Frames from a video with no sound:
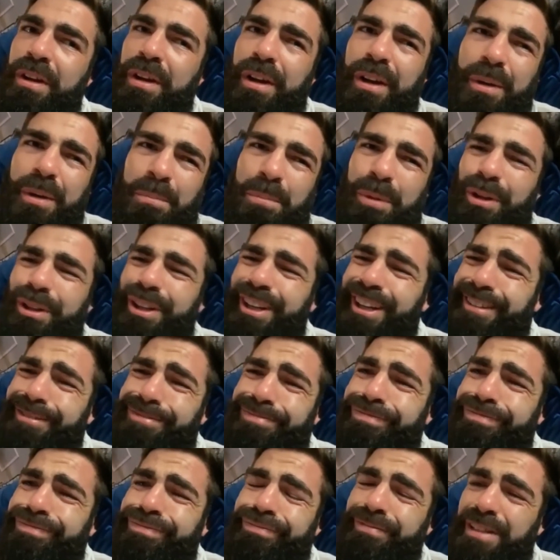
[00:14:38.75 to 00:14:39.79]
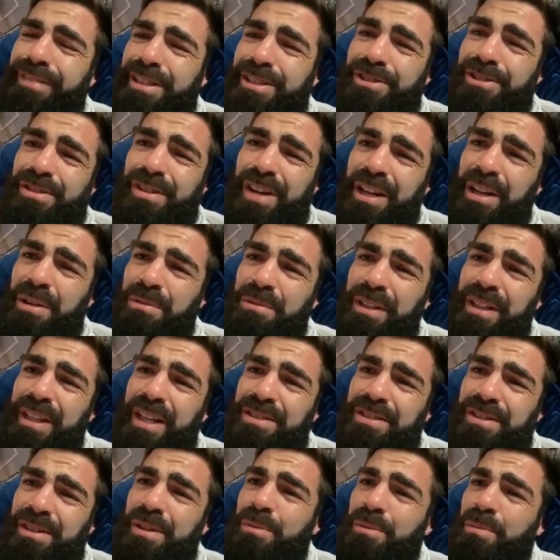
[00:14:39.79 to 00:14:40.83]
But like, it's just, I don't think
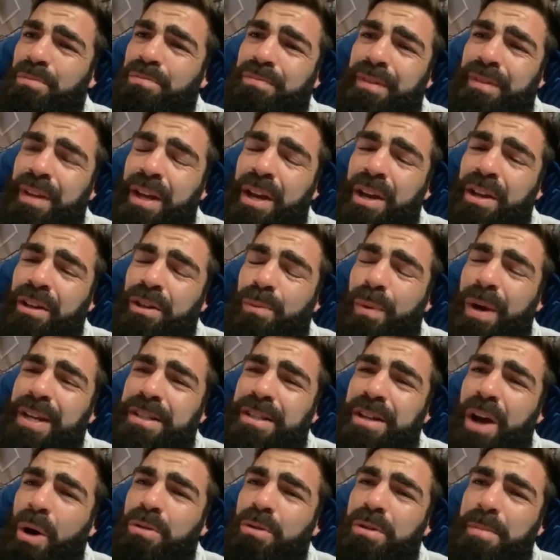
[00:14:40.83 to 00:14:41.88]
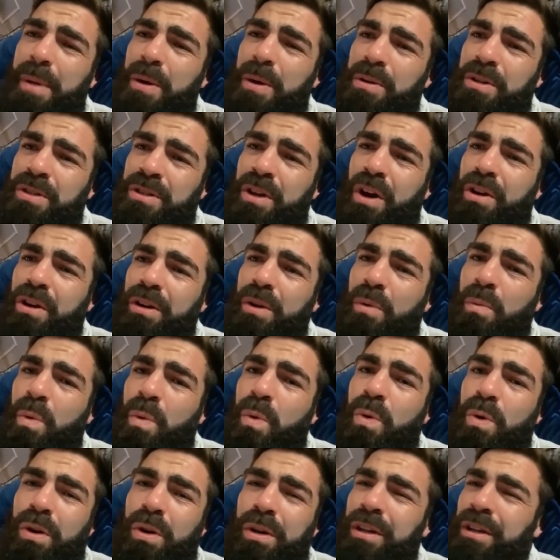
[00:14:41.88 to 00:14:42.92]
that's gonna, the way he's going about it is not gonna
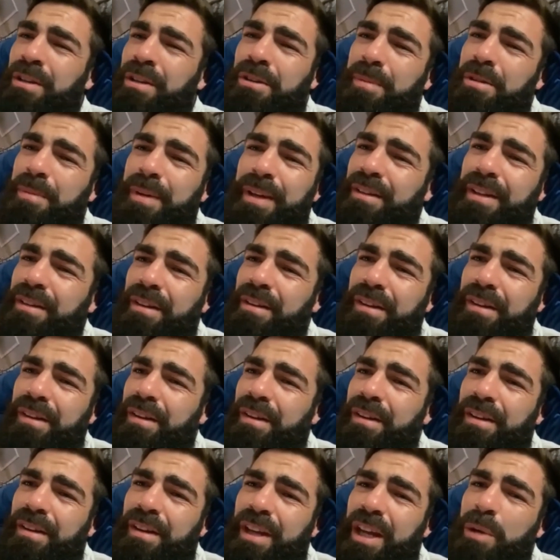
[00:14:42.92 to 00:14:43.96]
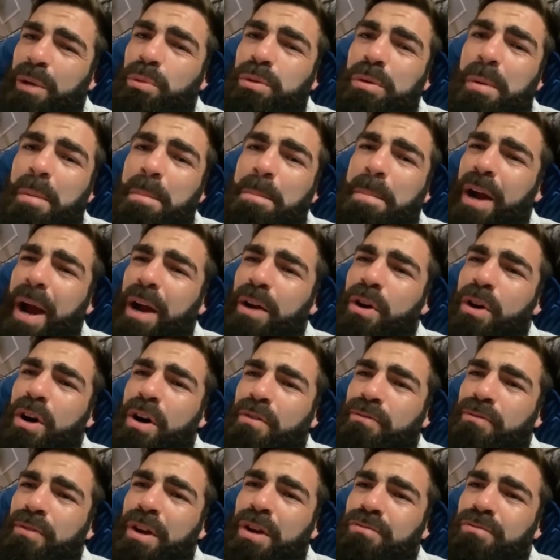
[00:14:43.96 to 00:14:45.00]
work. You know what I mean? He would have been better
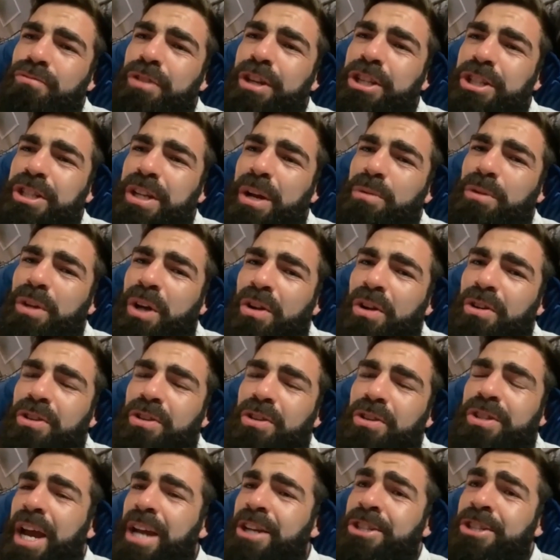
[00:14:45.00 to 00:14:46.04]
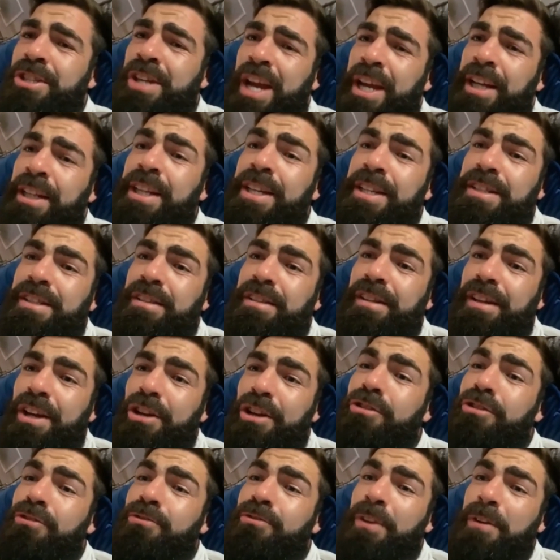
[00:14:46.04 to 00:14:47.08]
off reaching out to Connor's agent saying, listen,
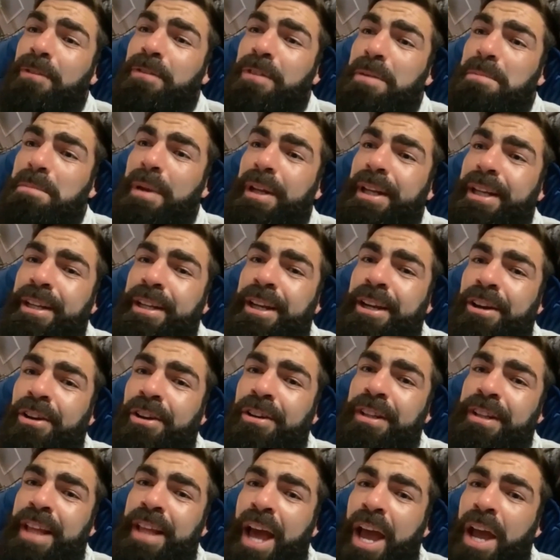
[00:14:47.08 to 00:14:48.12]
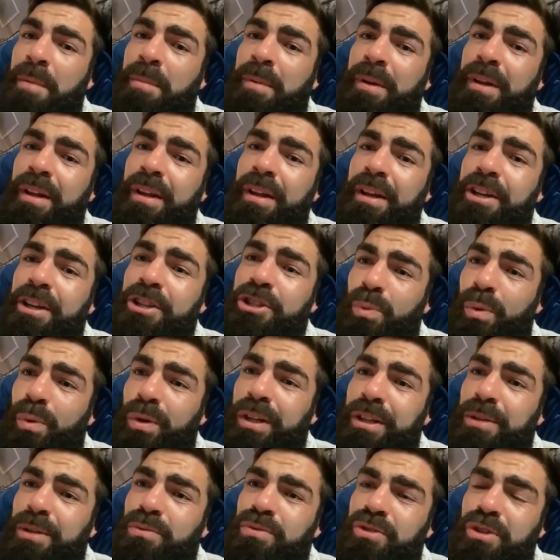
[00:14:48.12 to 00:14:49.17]
there's 50 million here on the table. Do you want
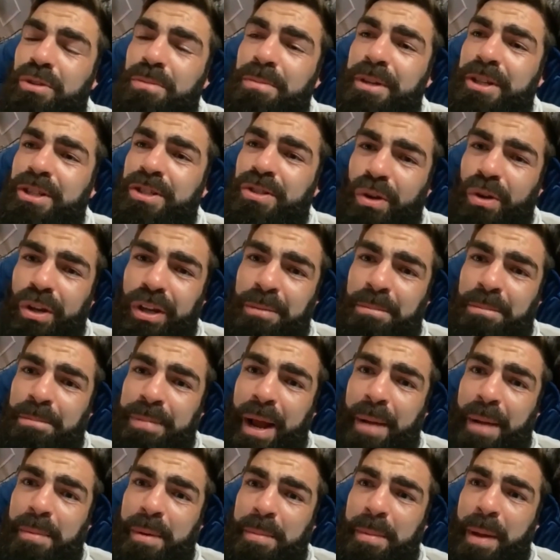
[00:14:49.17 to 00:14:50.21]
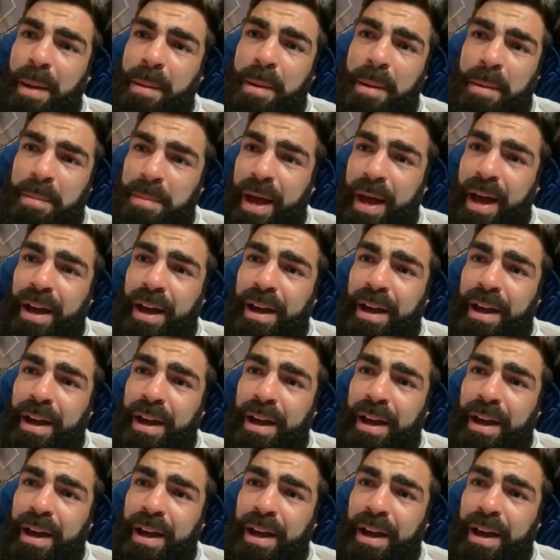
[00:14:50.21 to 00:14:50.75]
to do something exciting? Blah, blah, blah, blah, blah.